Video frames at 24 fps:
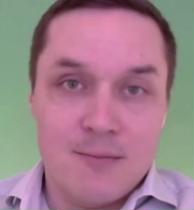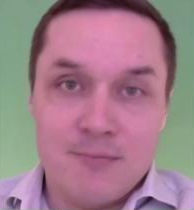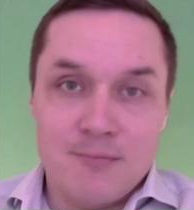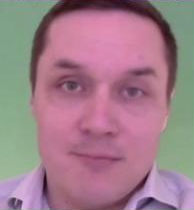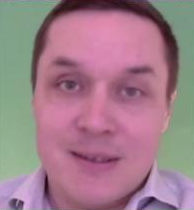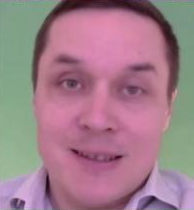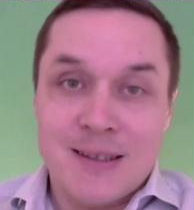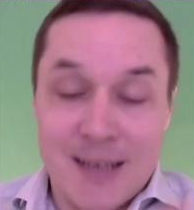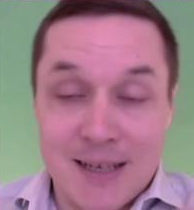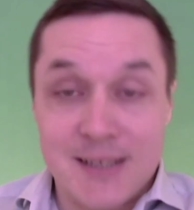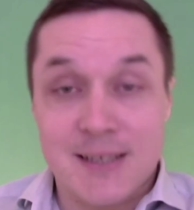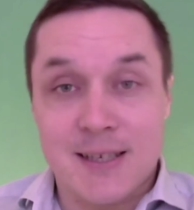
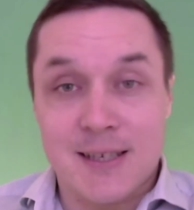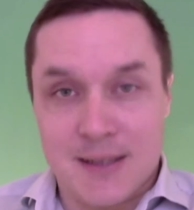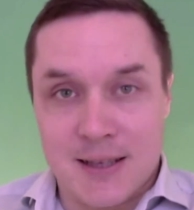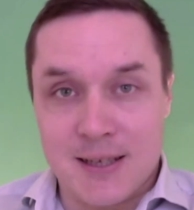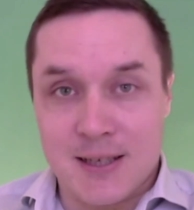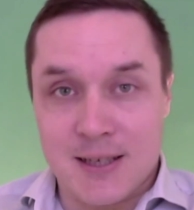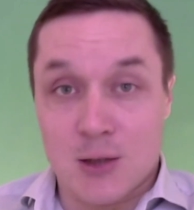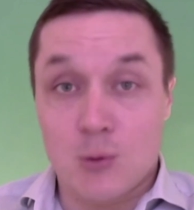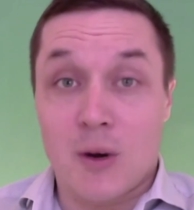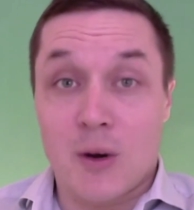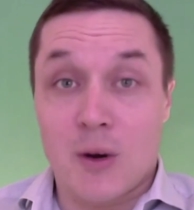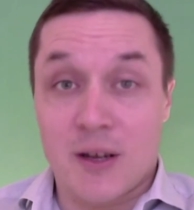this this
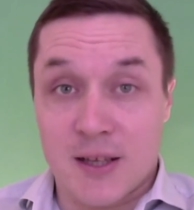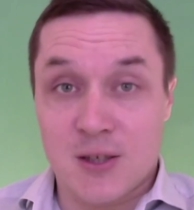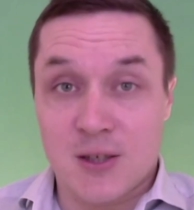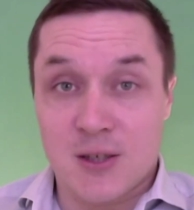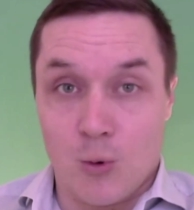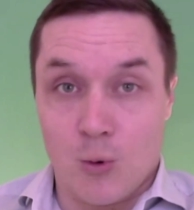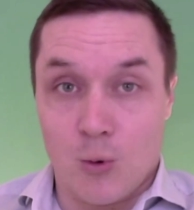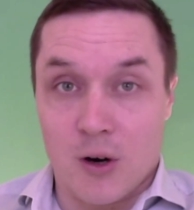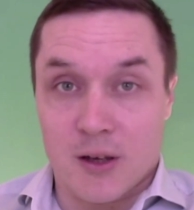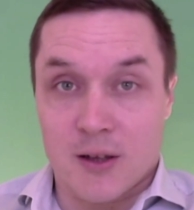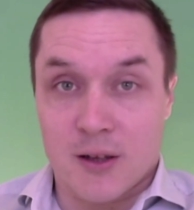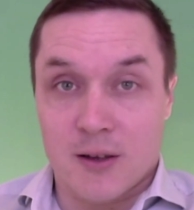is why this
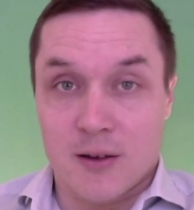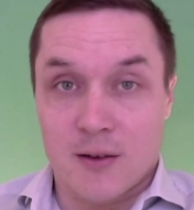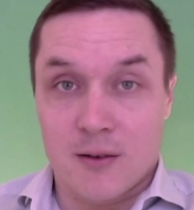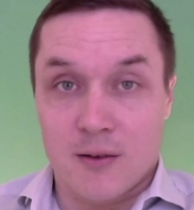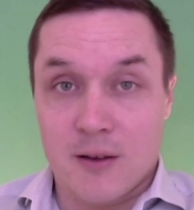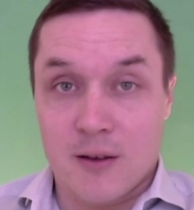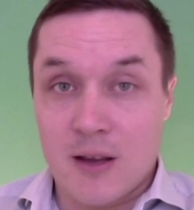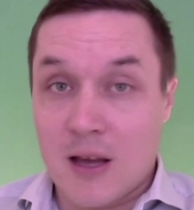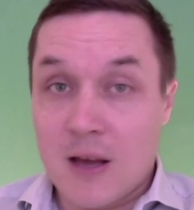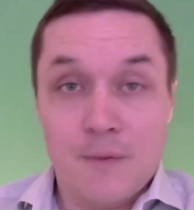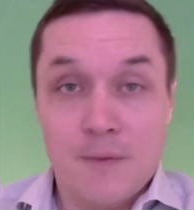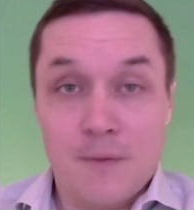worked
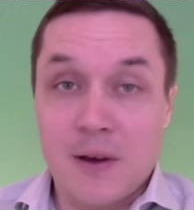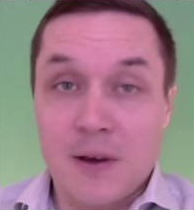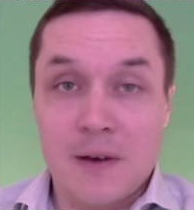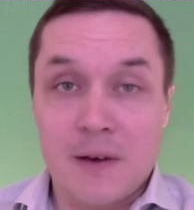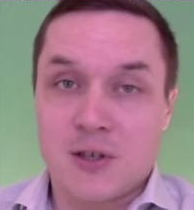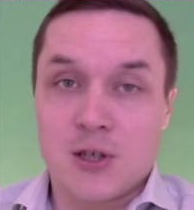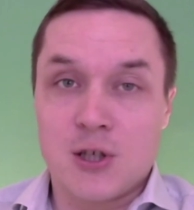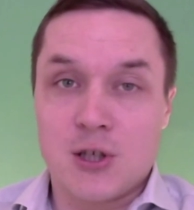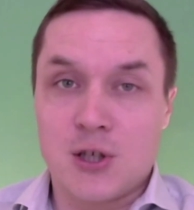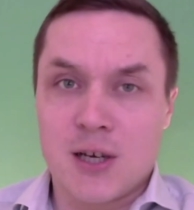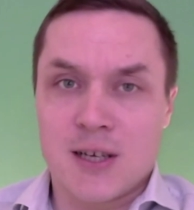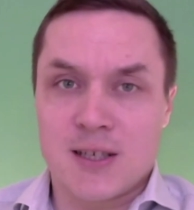if if
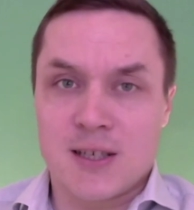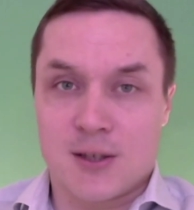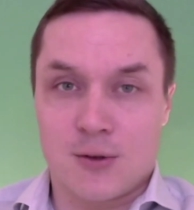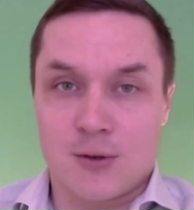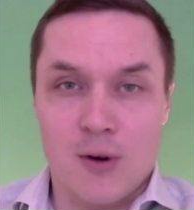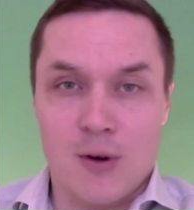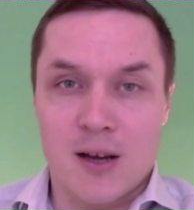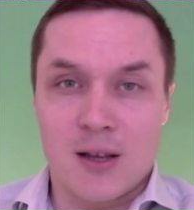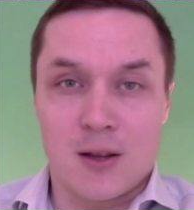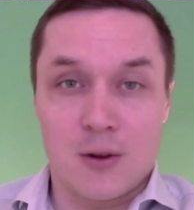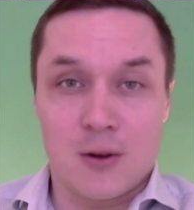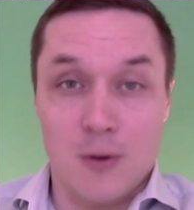she just
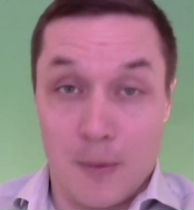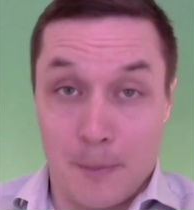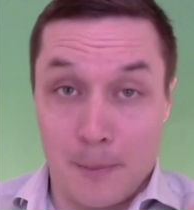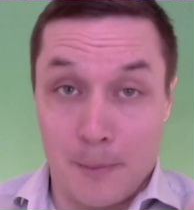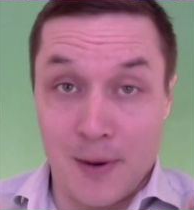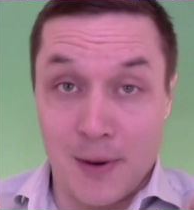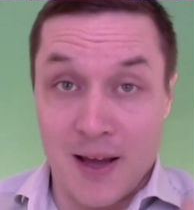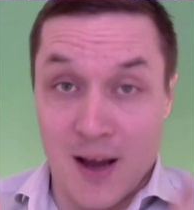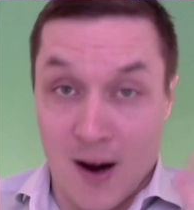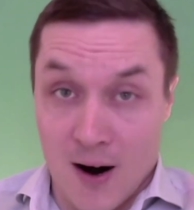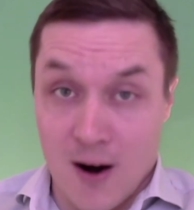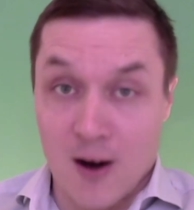tried to
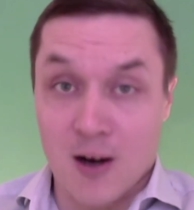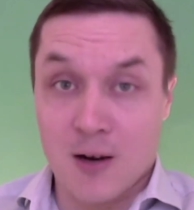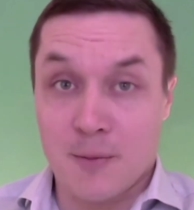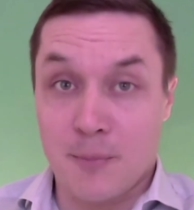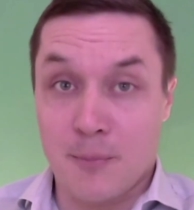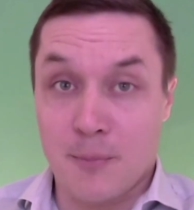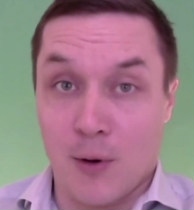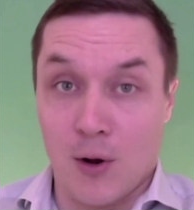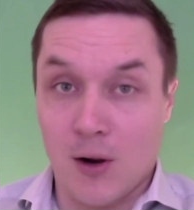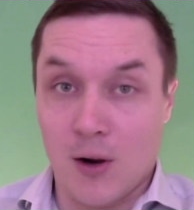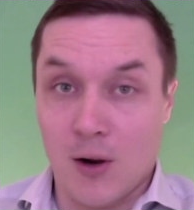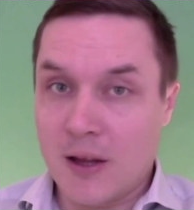play
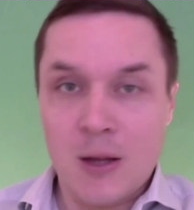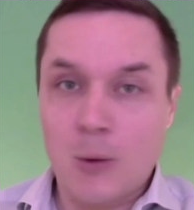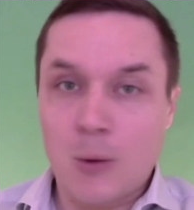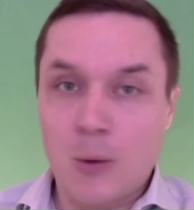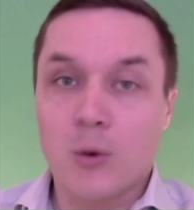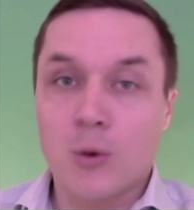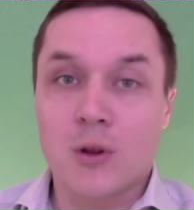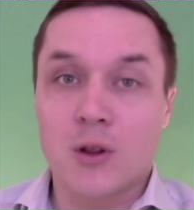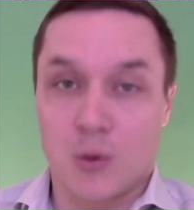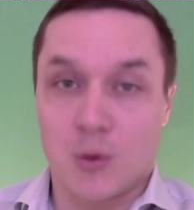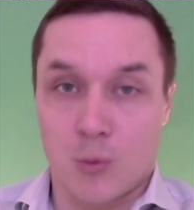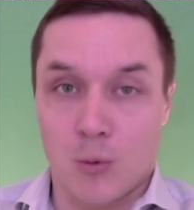hardball, it
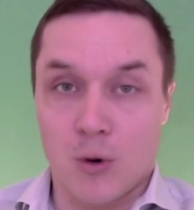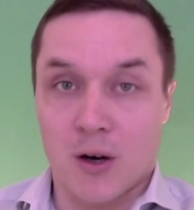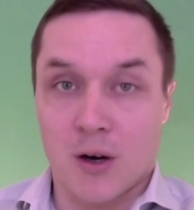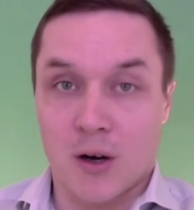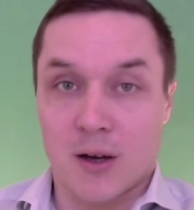wouldn't work.